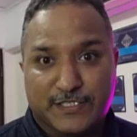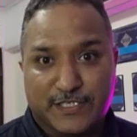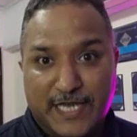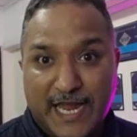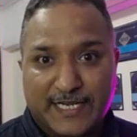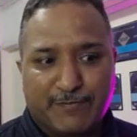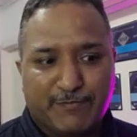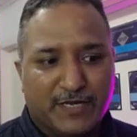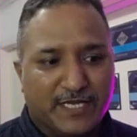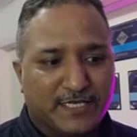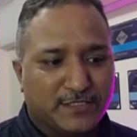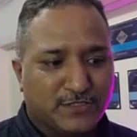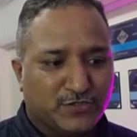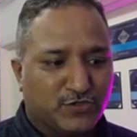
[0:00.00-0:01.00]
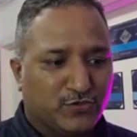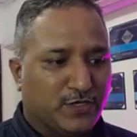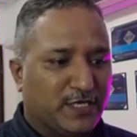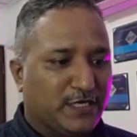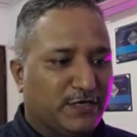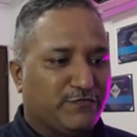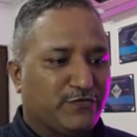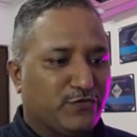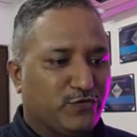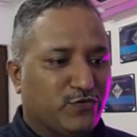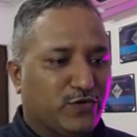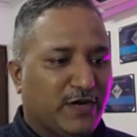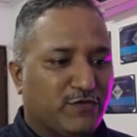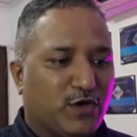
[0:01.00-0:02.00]
React application. So if you
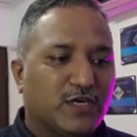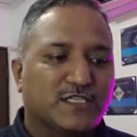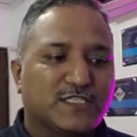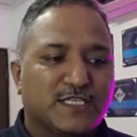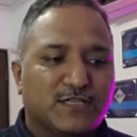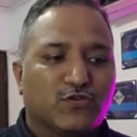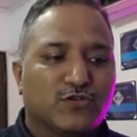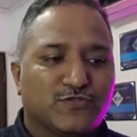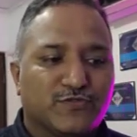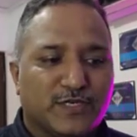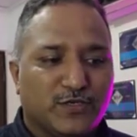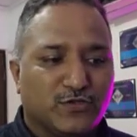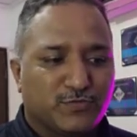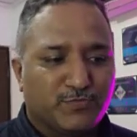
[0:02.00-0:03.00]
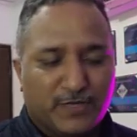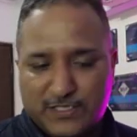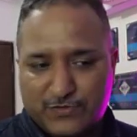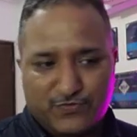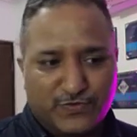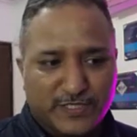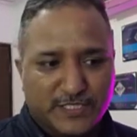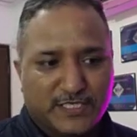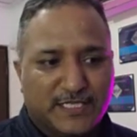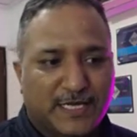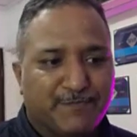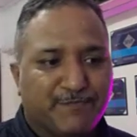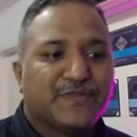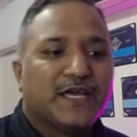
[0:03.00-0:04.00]
have not seen those videos, please visit
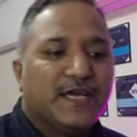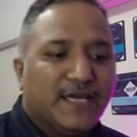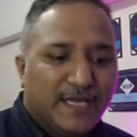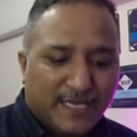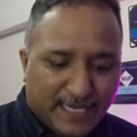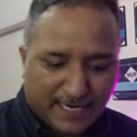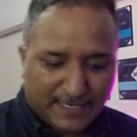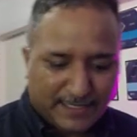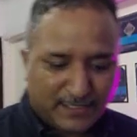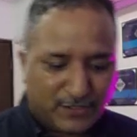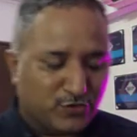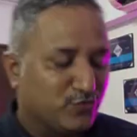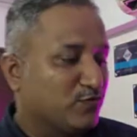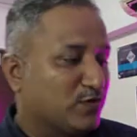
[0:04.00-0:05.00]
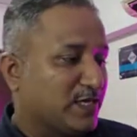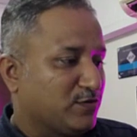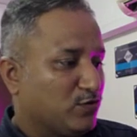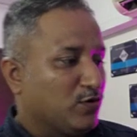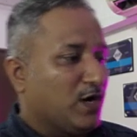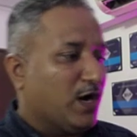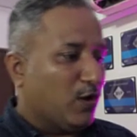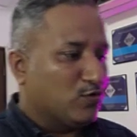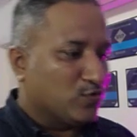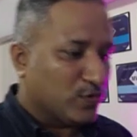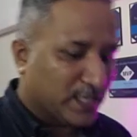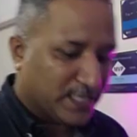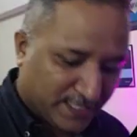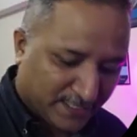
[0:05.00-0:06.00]
them, and you can know how to
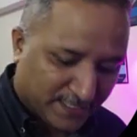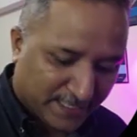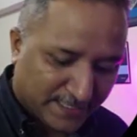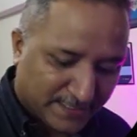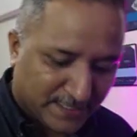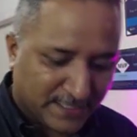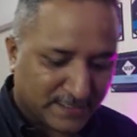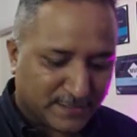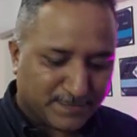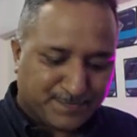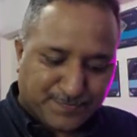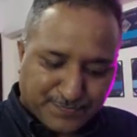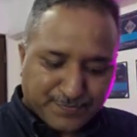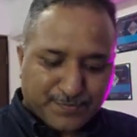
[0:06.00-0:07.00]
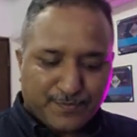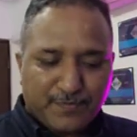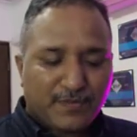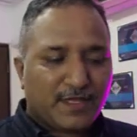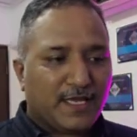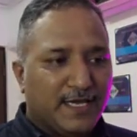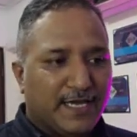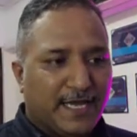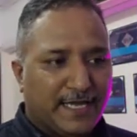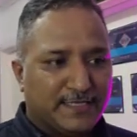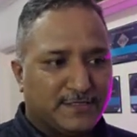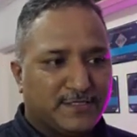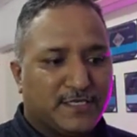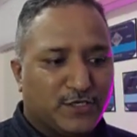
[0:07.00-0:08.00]
containerize these
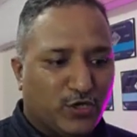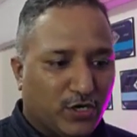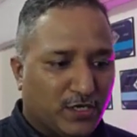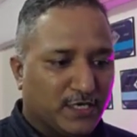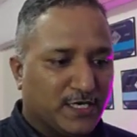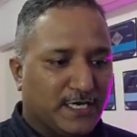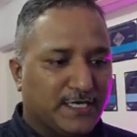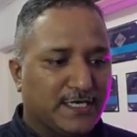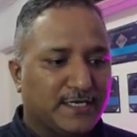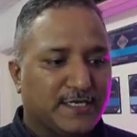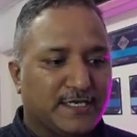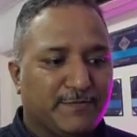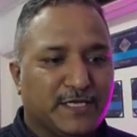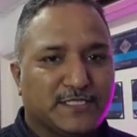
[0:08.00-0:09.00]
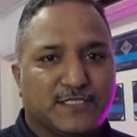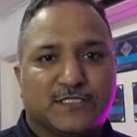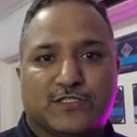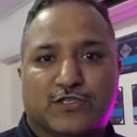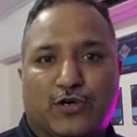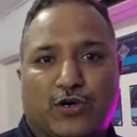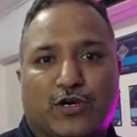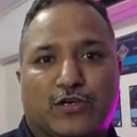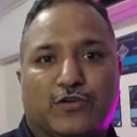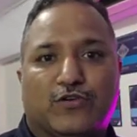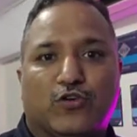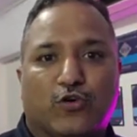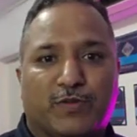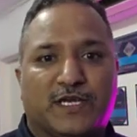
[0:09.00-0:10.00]
as Docker container images or
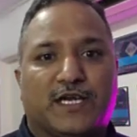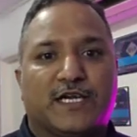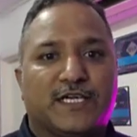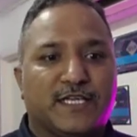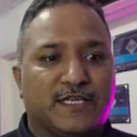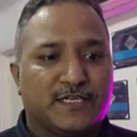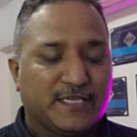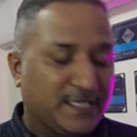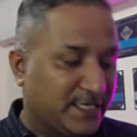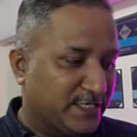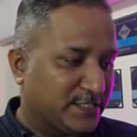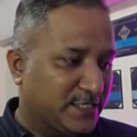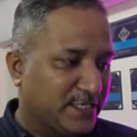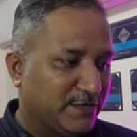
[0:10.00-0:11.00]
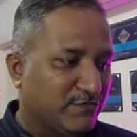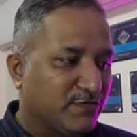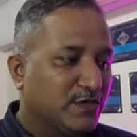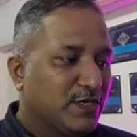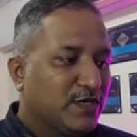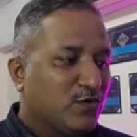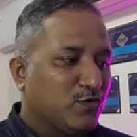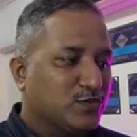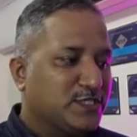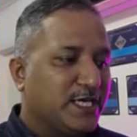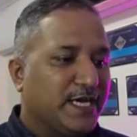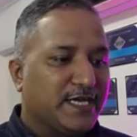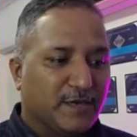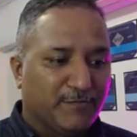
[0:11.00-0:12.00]
Open Container Initiative
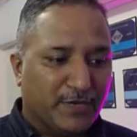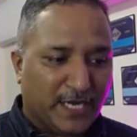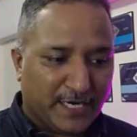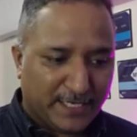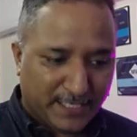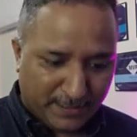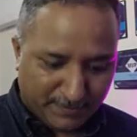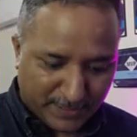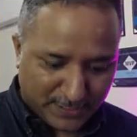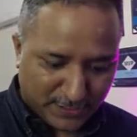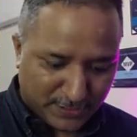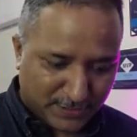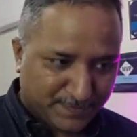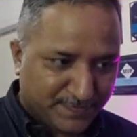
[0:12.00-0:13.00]
OCI compliant images.